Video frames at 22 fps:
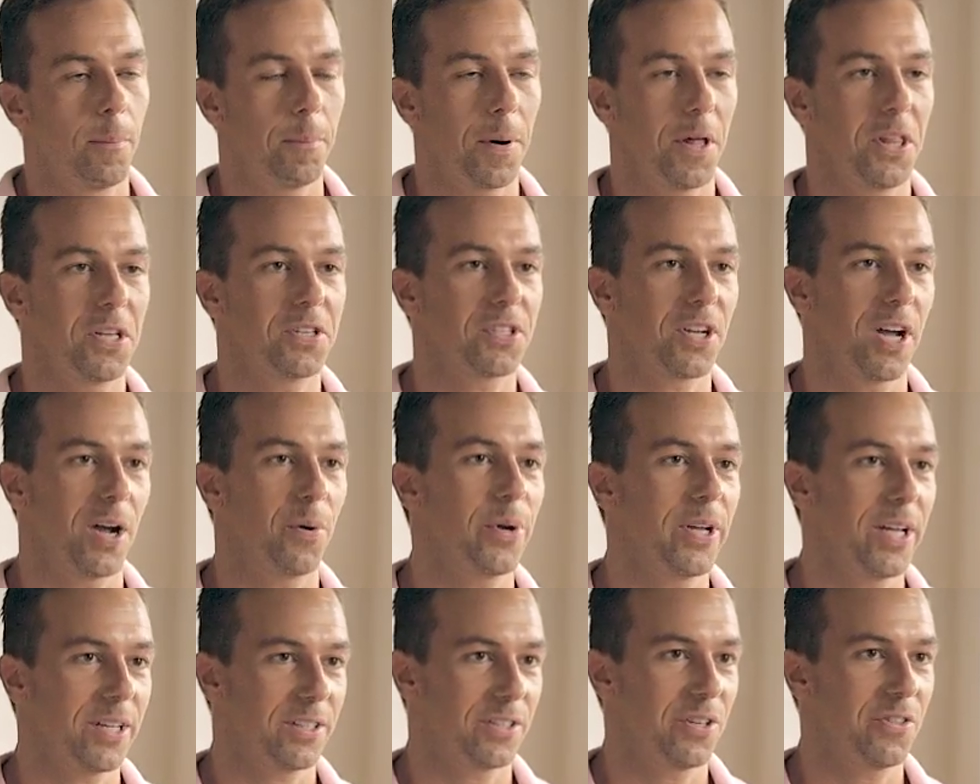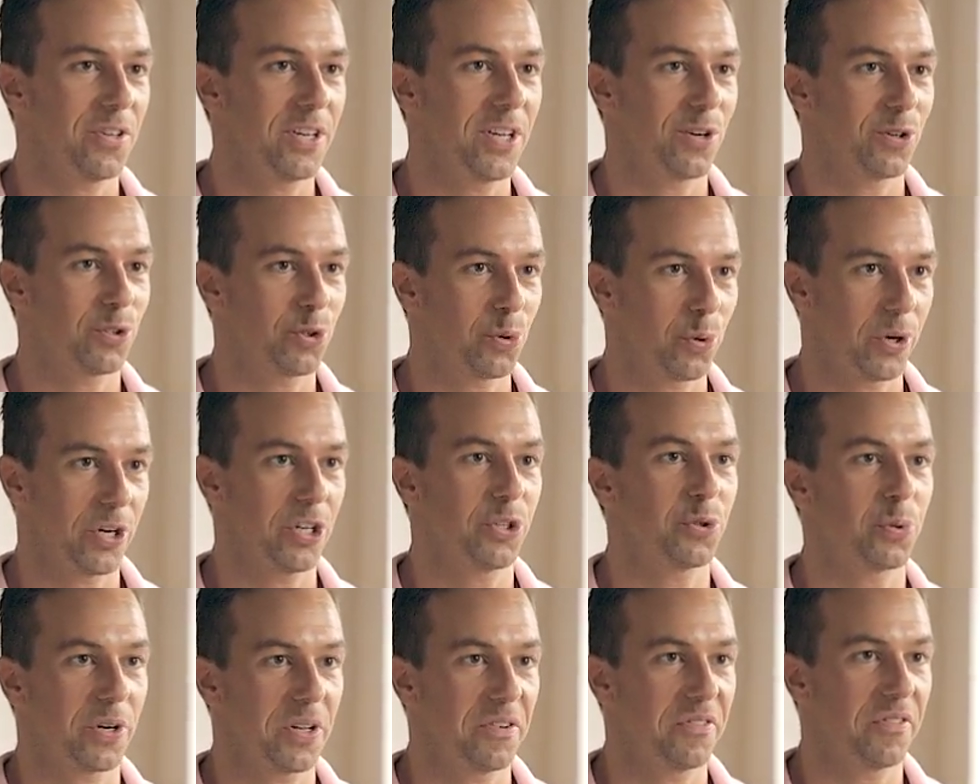By the time we get to the year
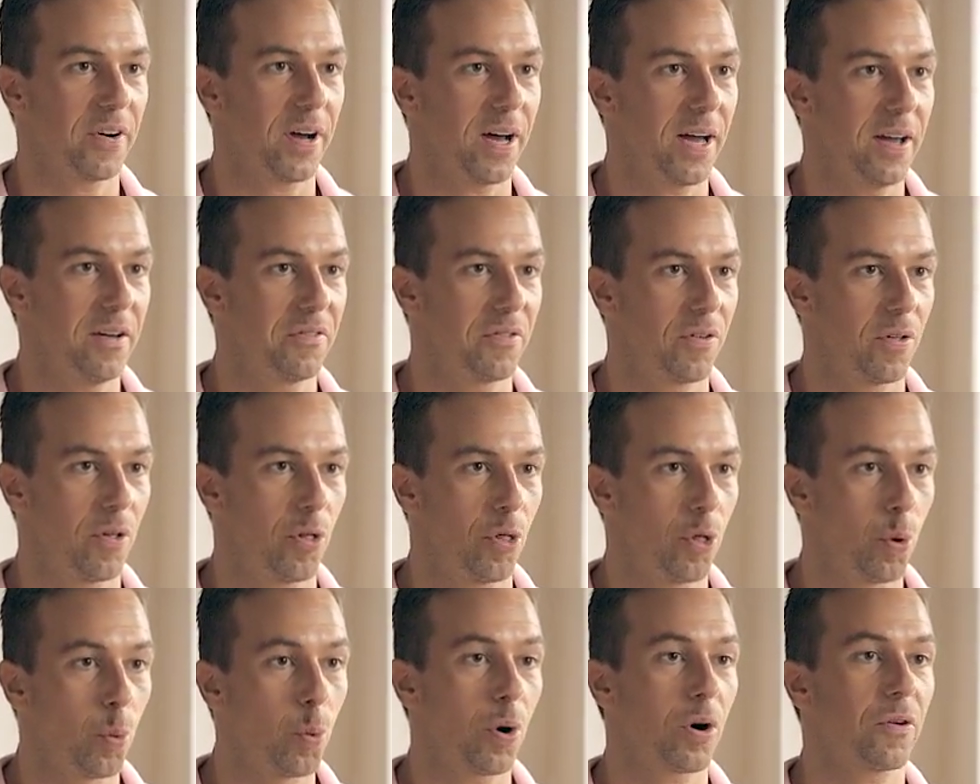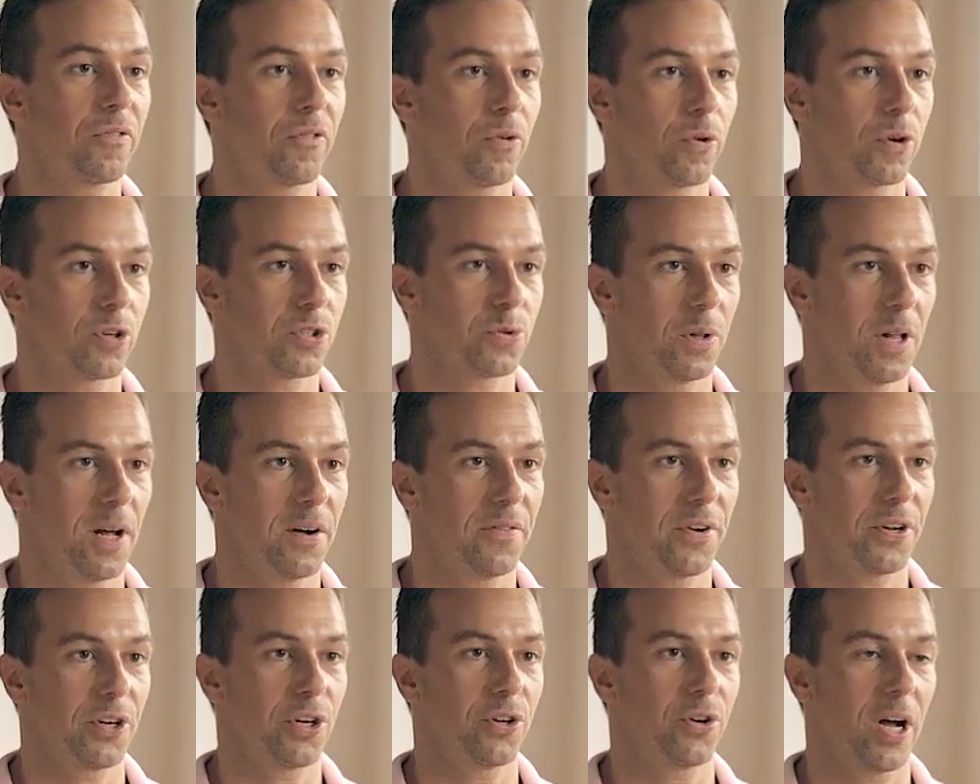2025, the workforce will
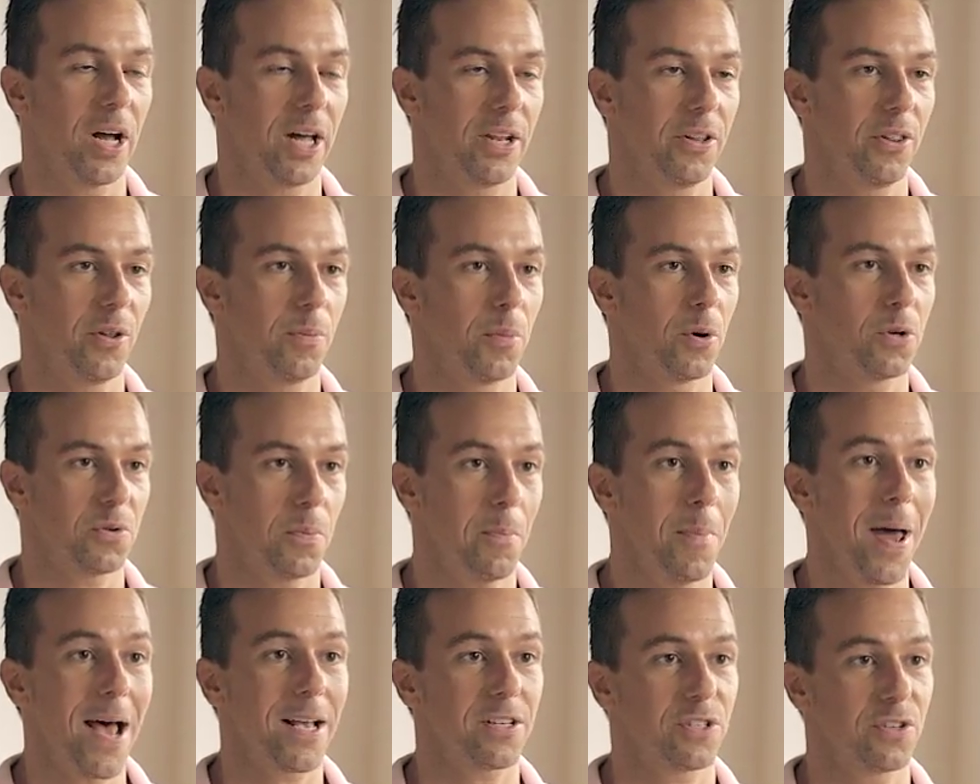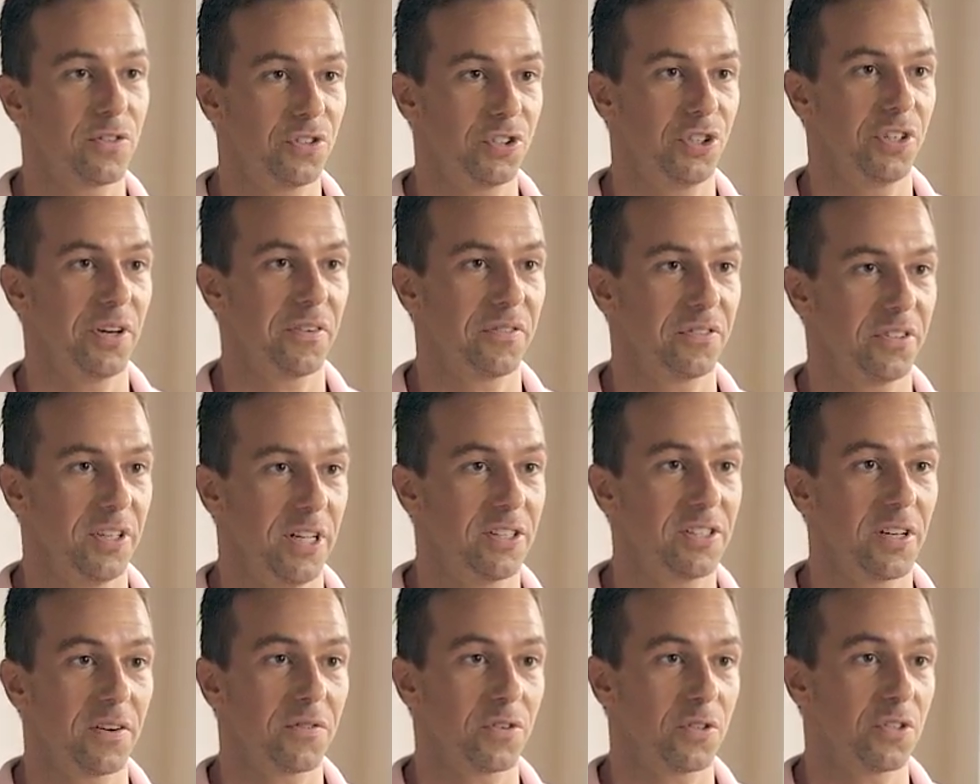have undergone the most massive shift
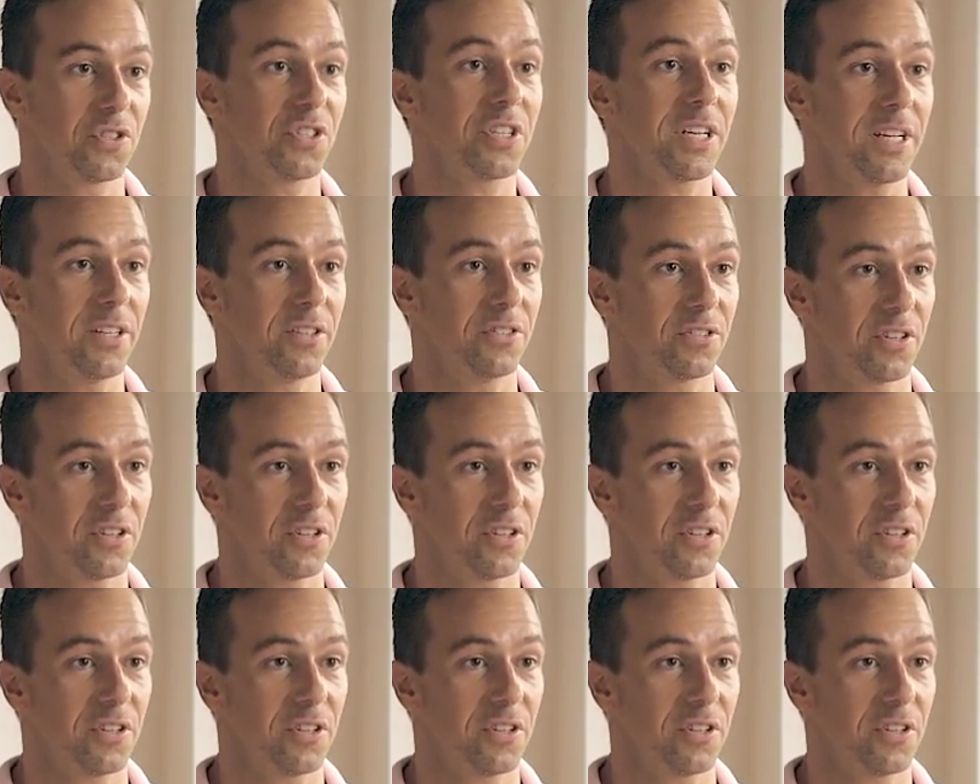it's ever seen